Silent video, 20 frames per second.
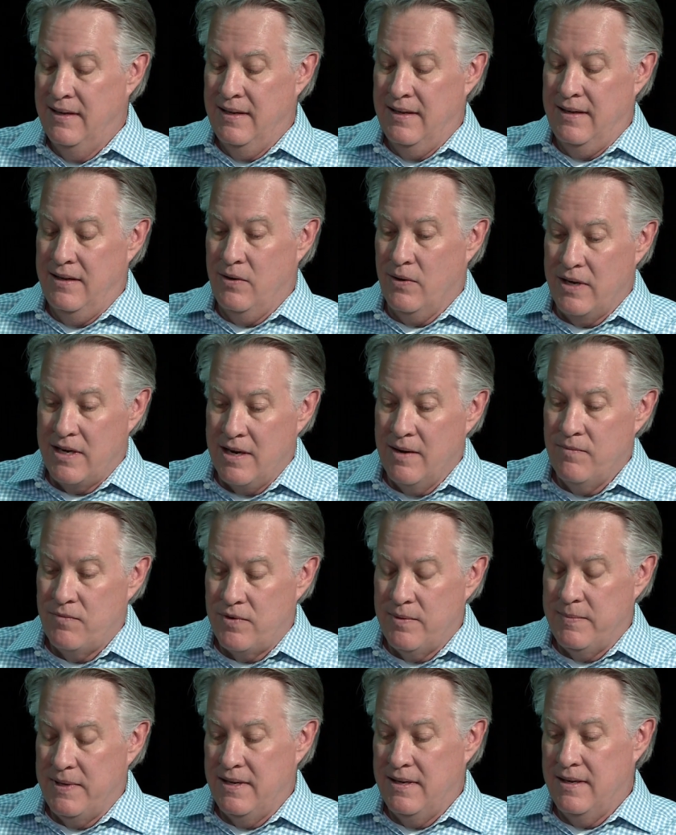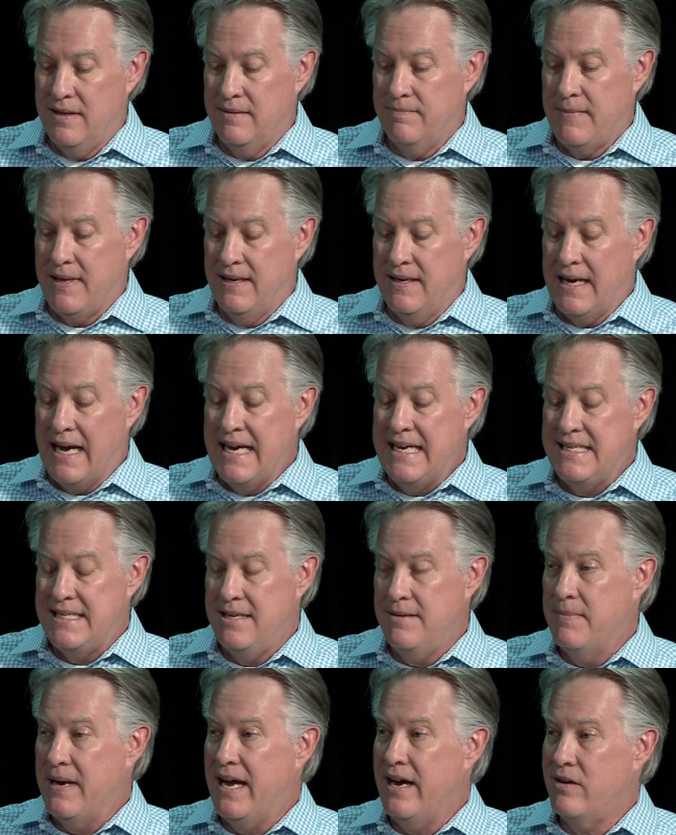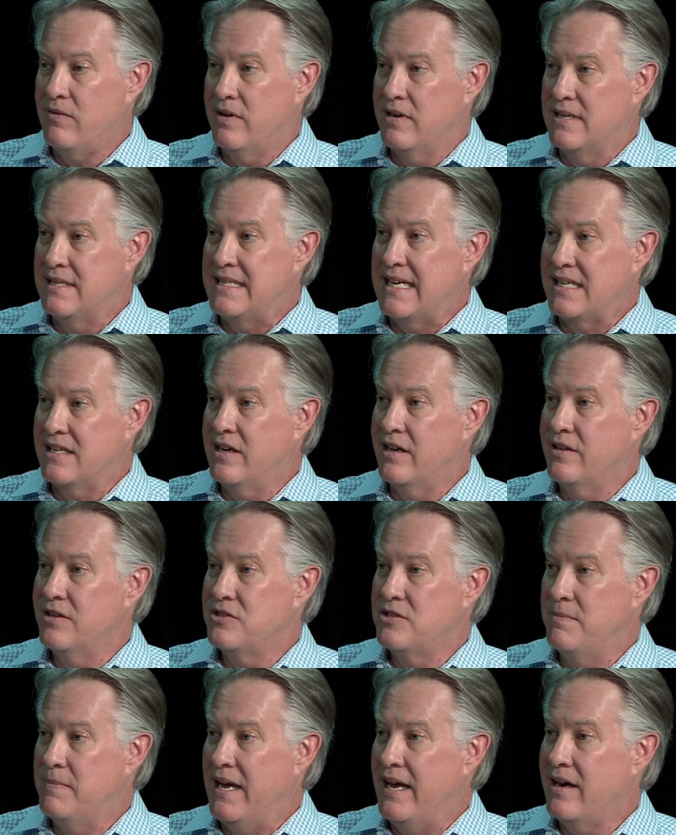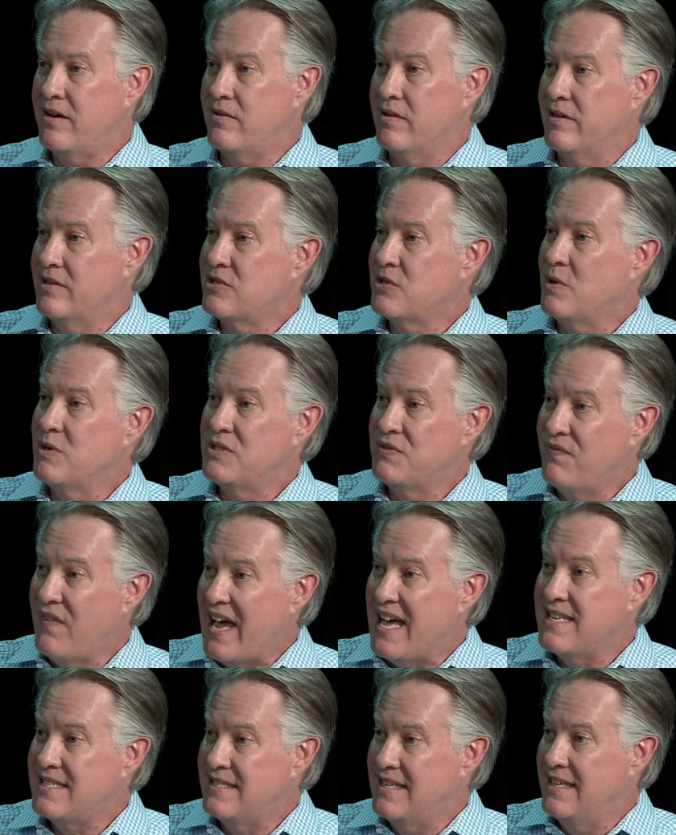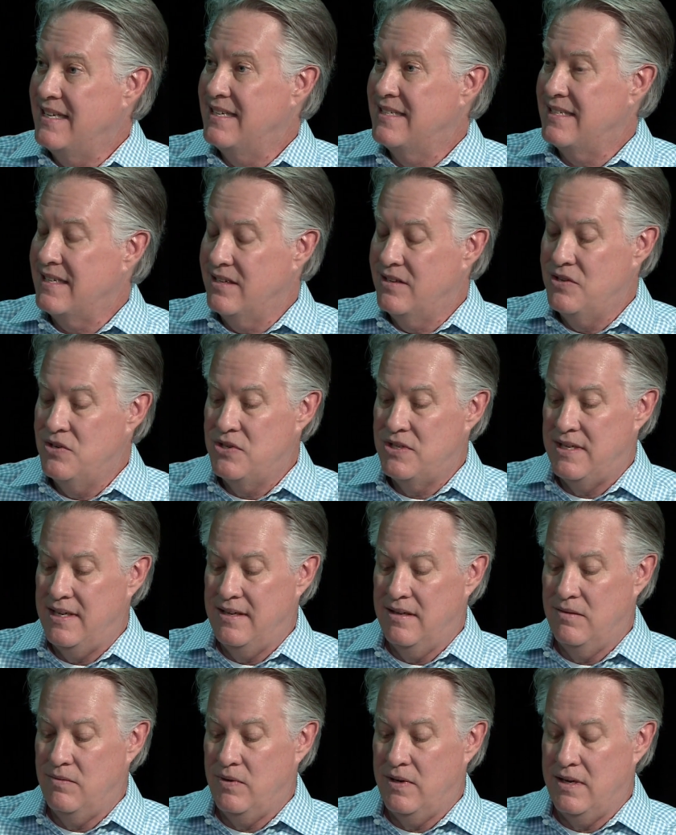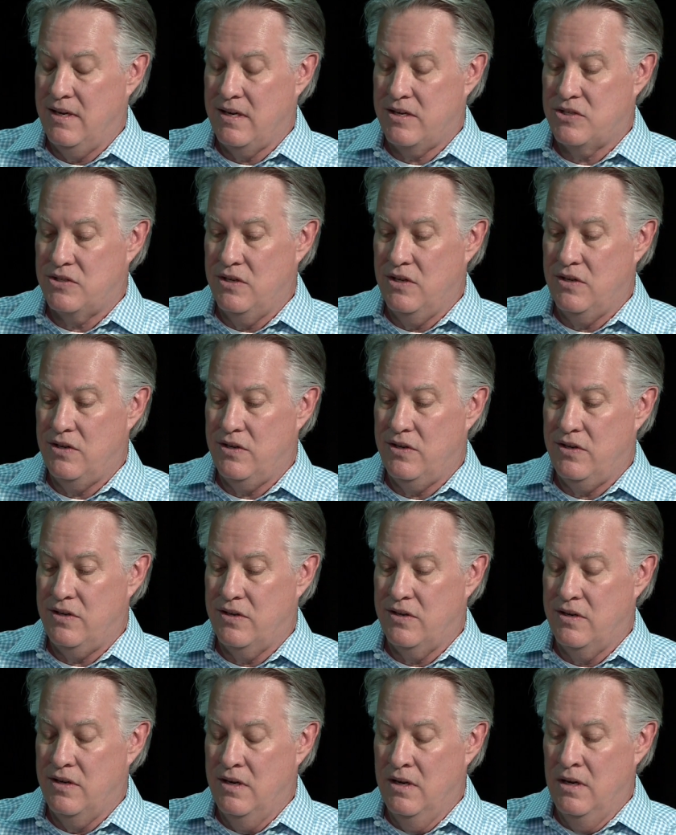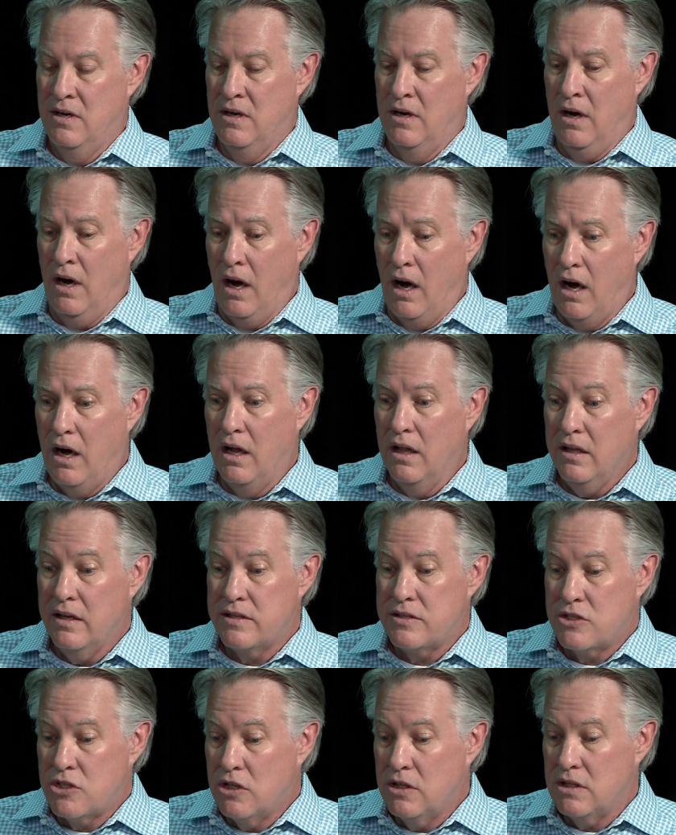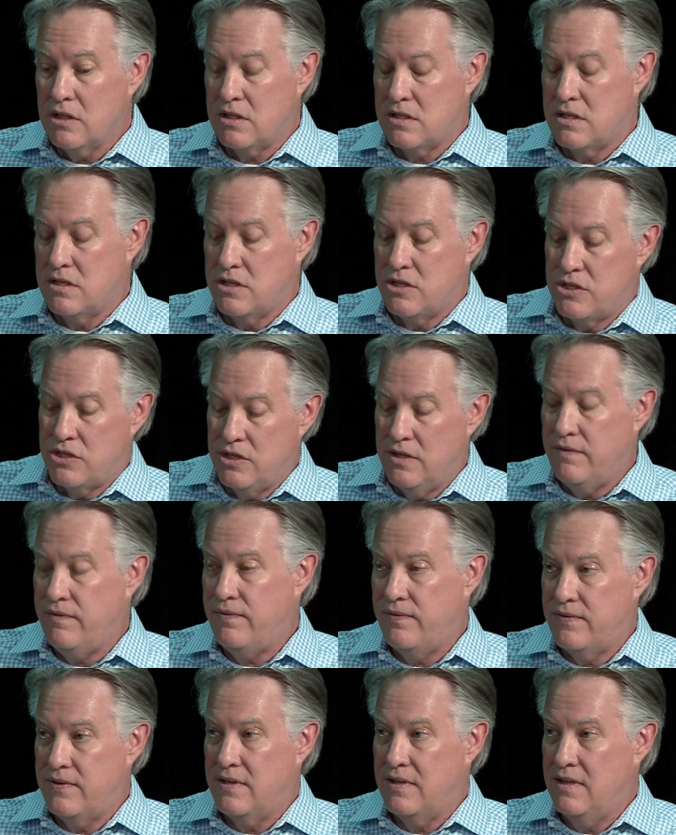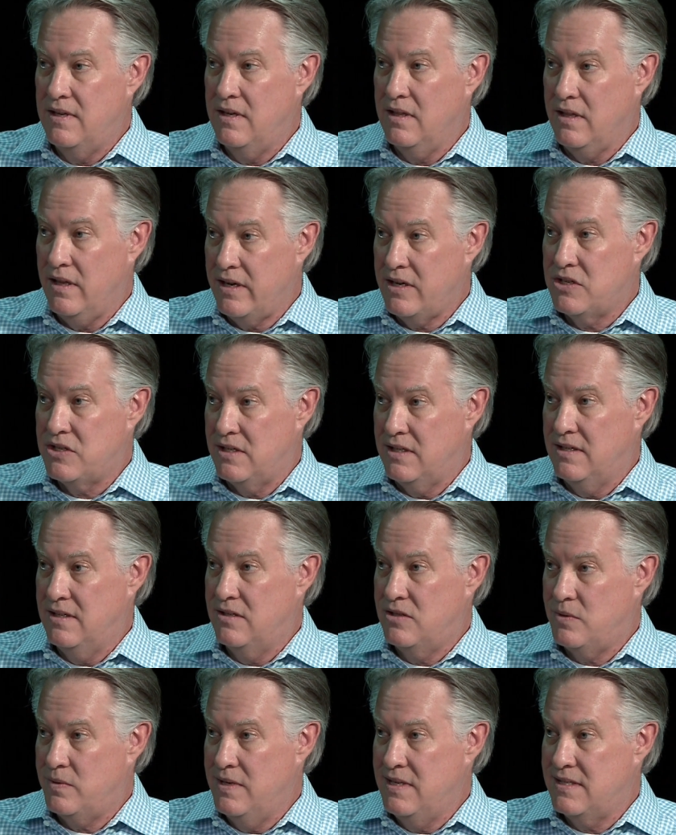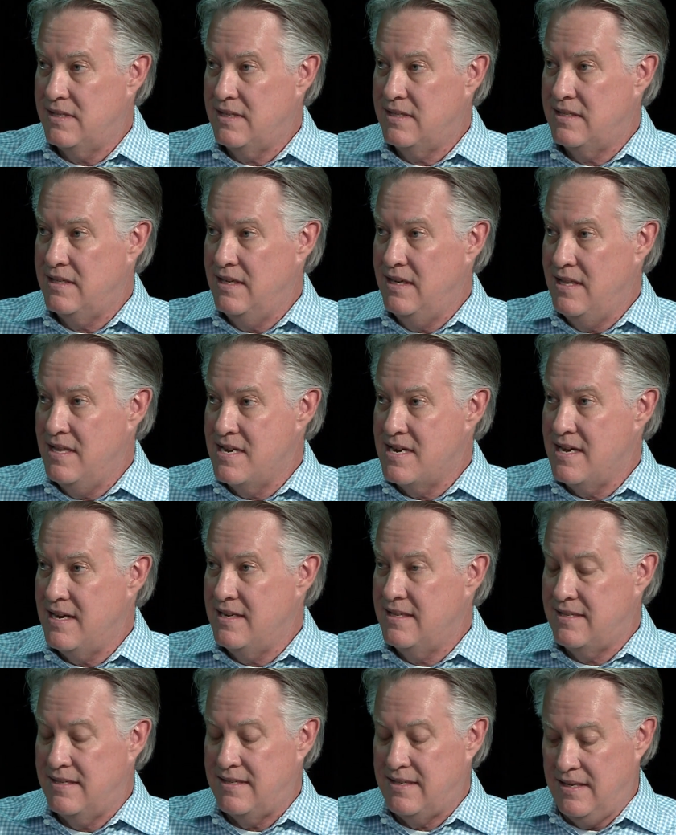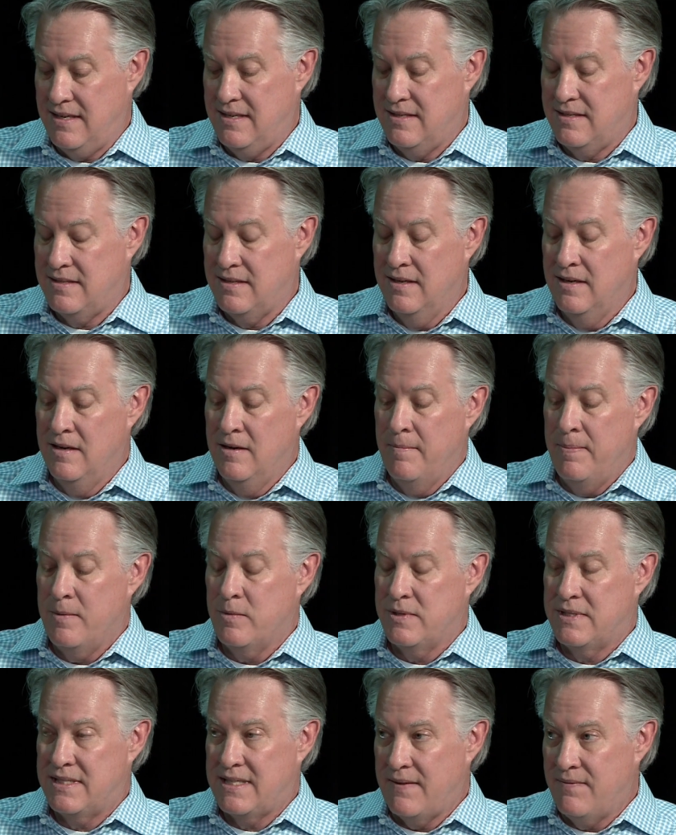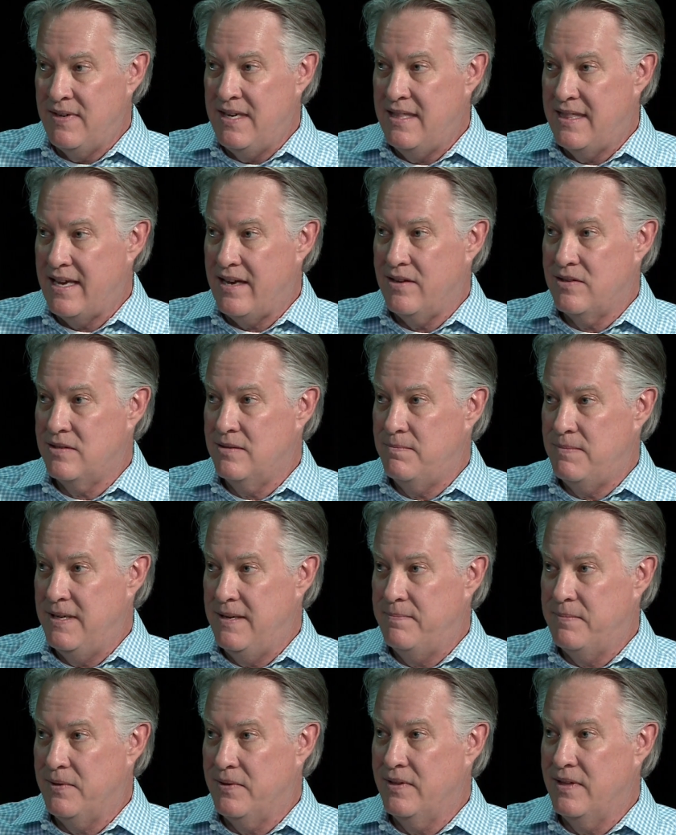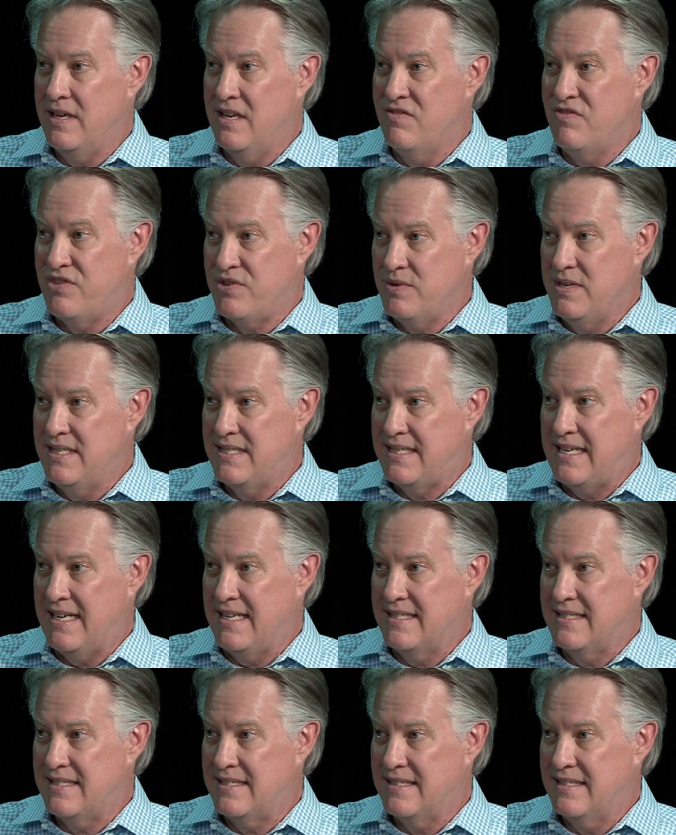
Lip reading: you know, I come from an IT background, a technology background, so I was fascinated to understand what actually occurred. All it took to shift the election in 2016 in the United States was 70,000 people in 3 states.